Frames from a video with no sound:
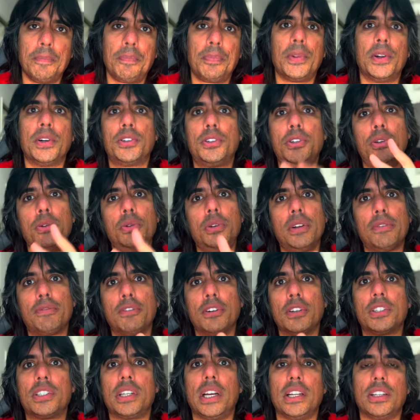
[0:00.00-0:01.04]
they're two
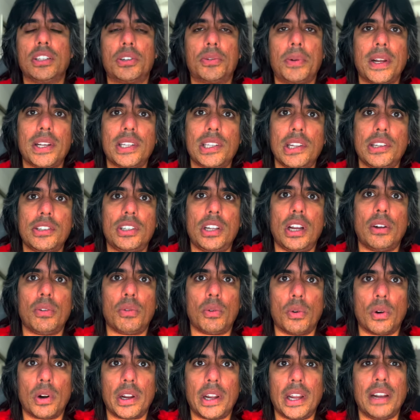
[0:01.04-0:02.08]
different sites,
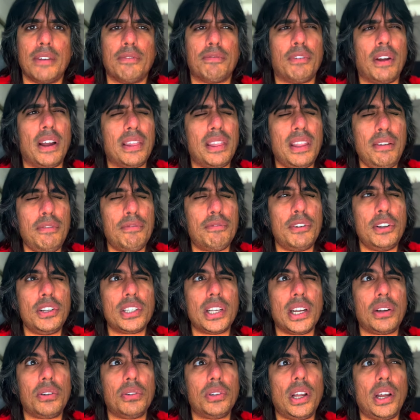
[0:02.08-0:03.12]
Craigslist.org and I think
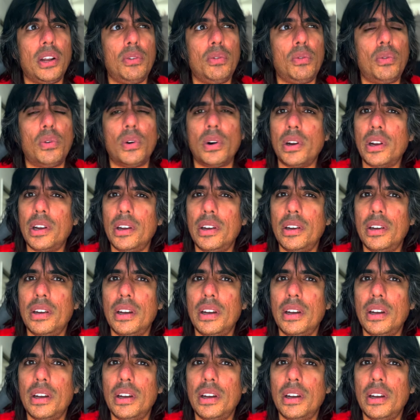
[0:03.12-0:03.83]
FreeCycle.org.